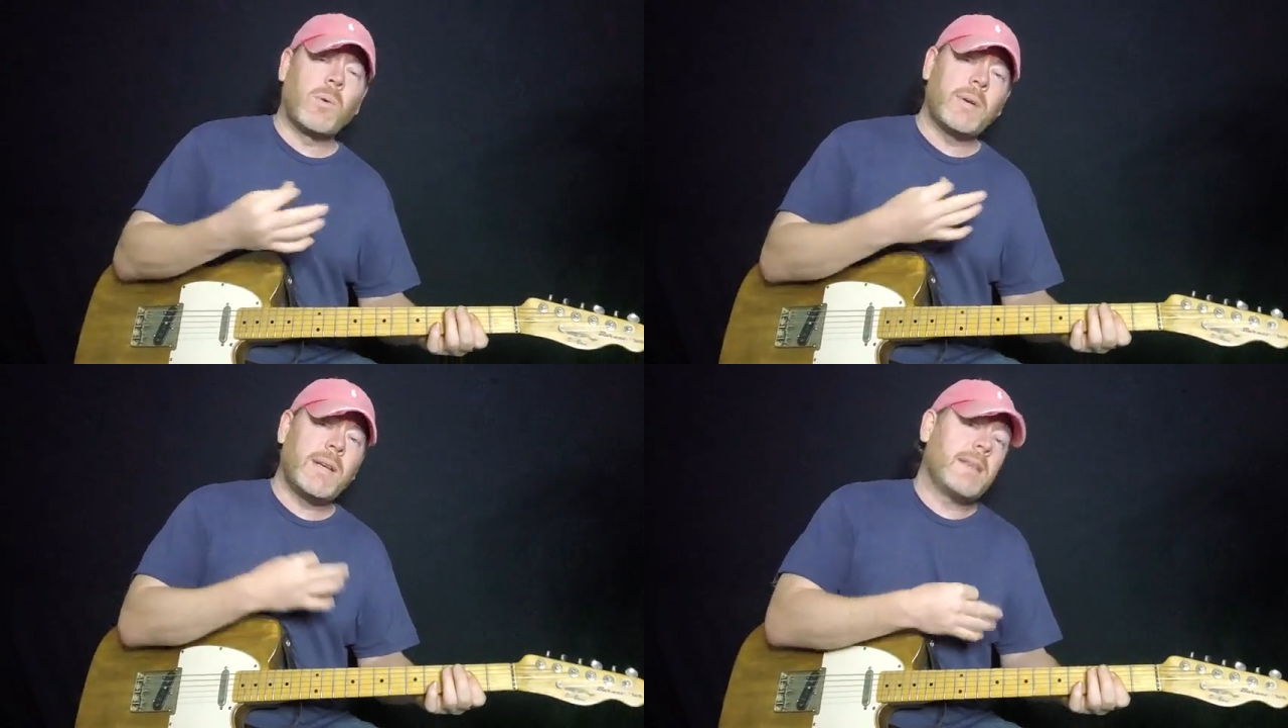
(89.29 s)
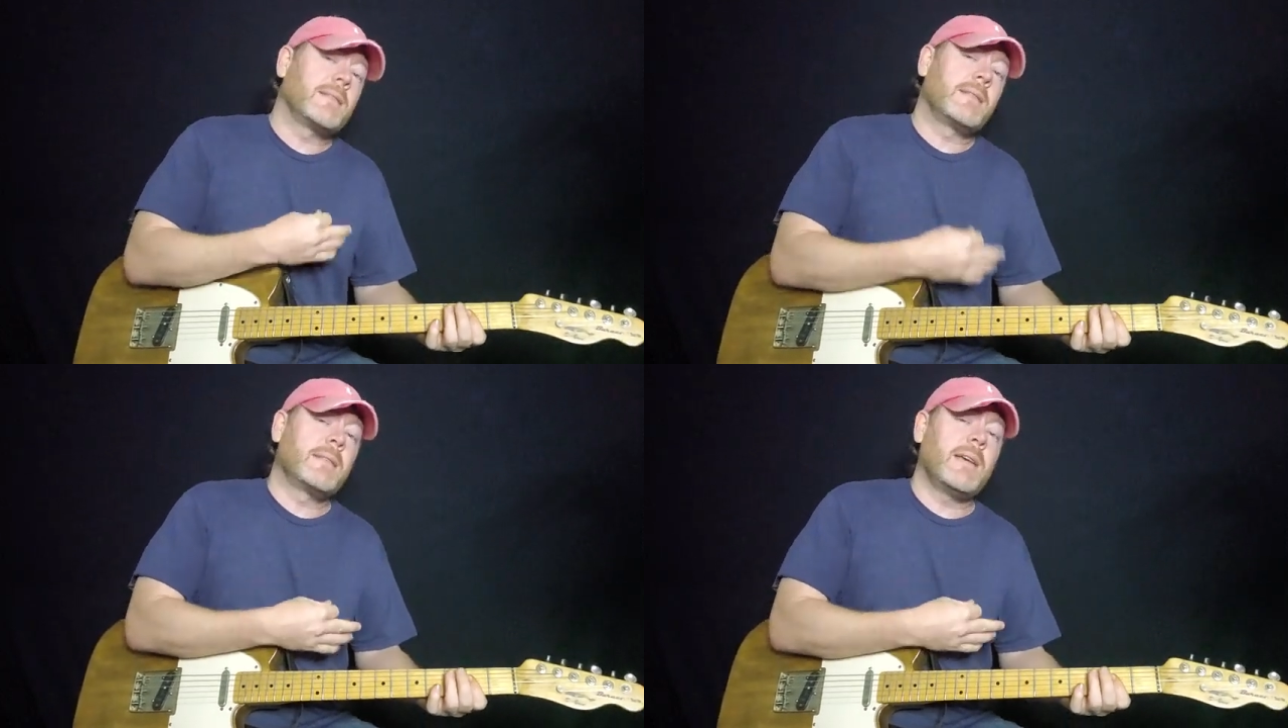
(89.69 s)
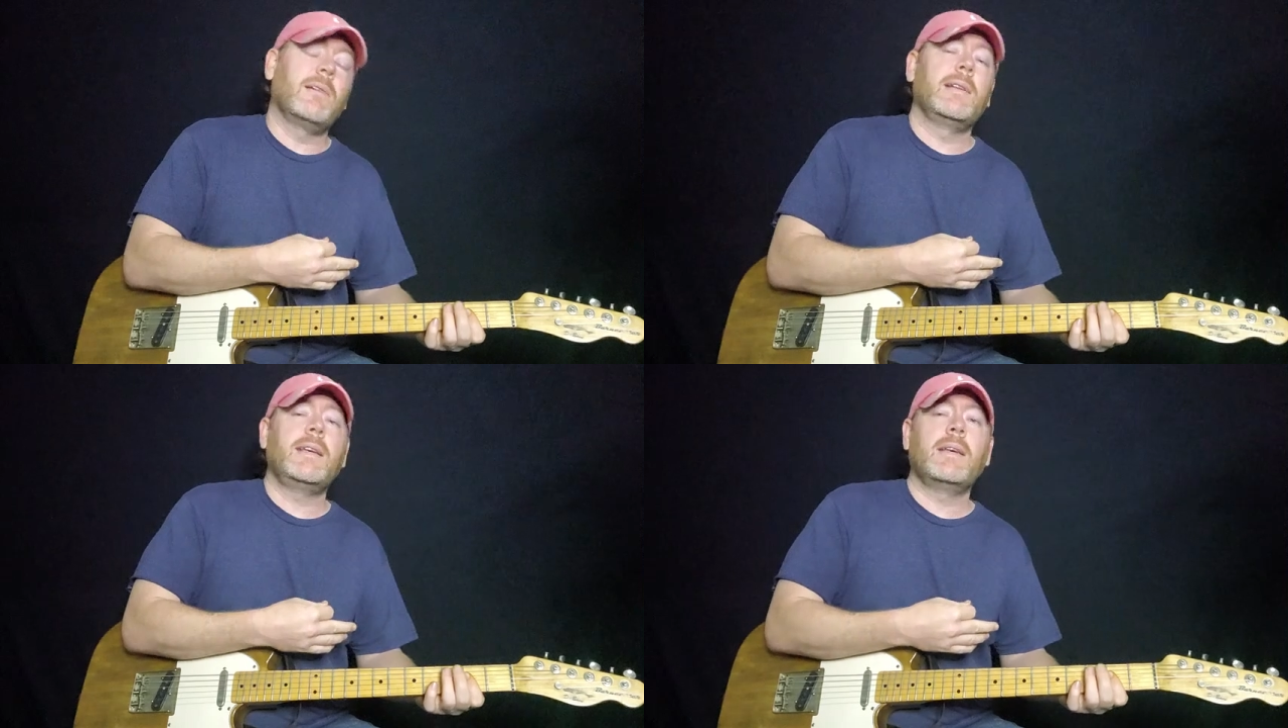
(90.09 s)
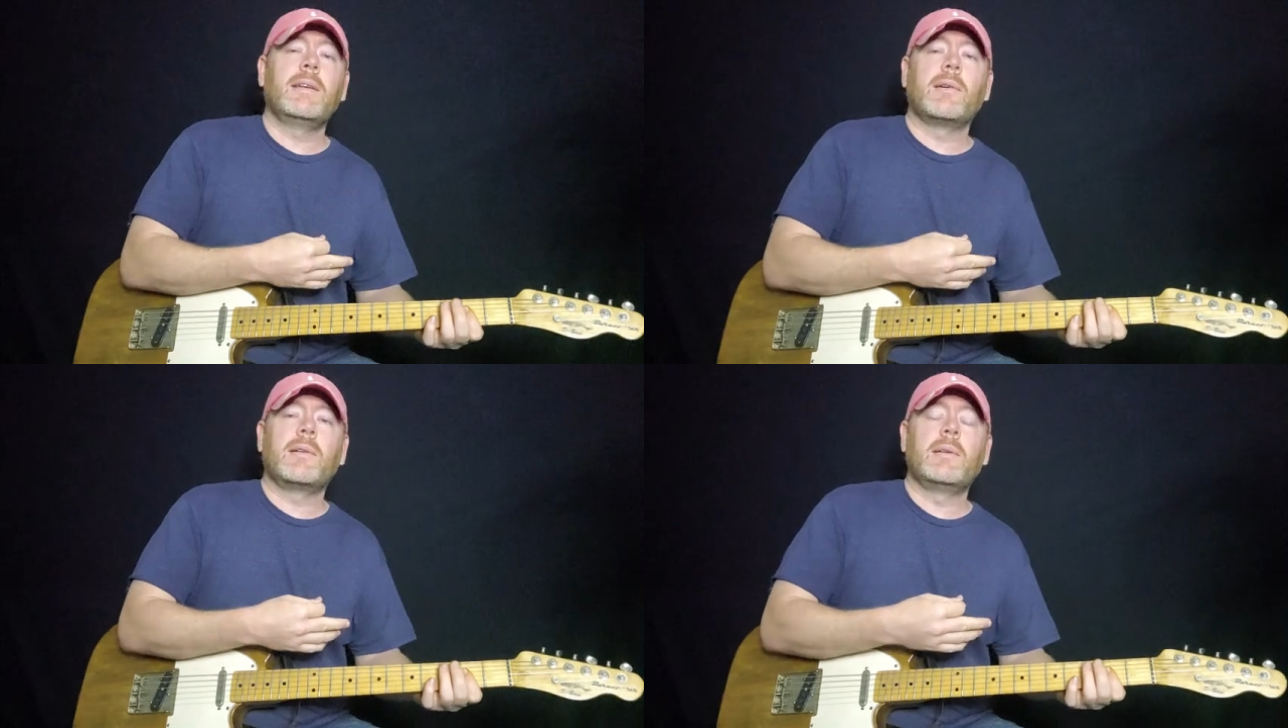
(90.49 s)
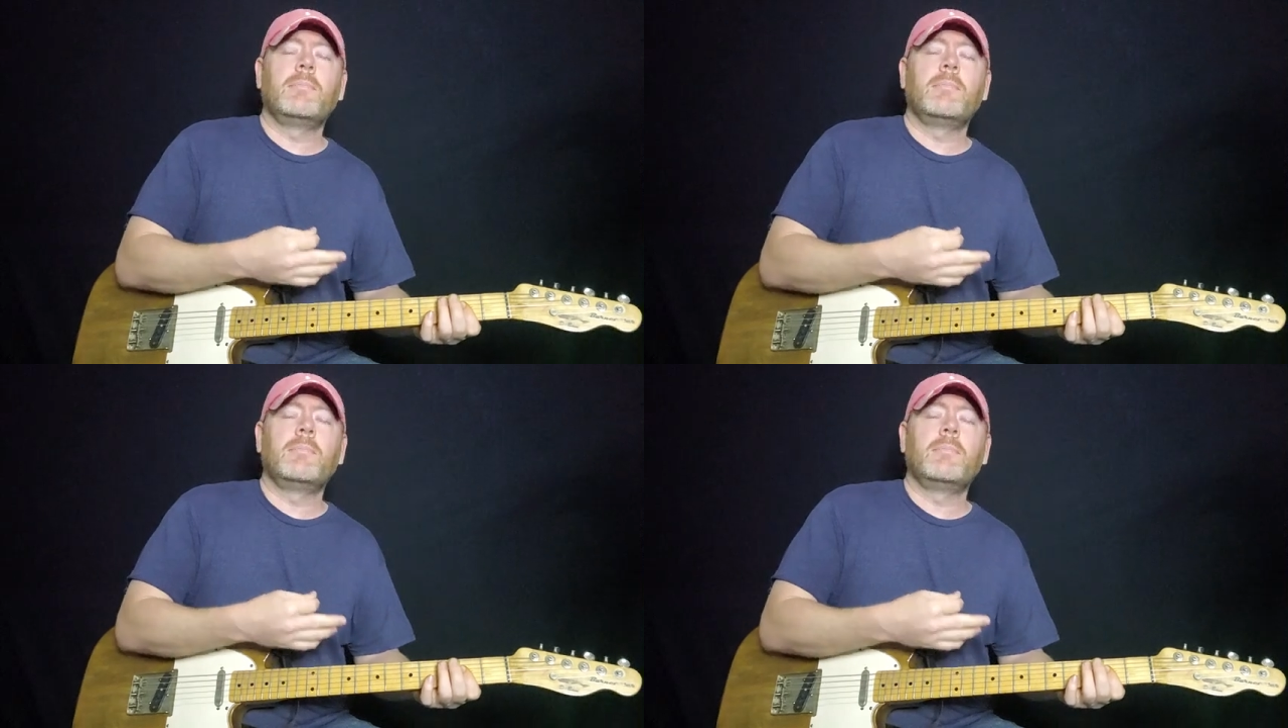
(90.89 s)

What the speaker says: or necessarily end on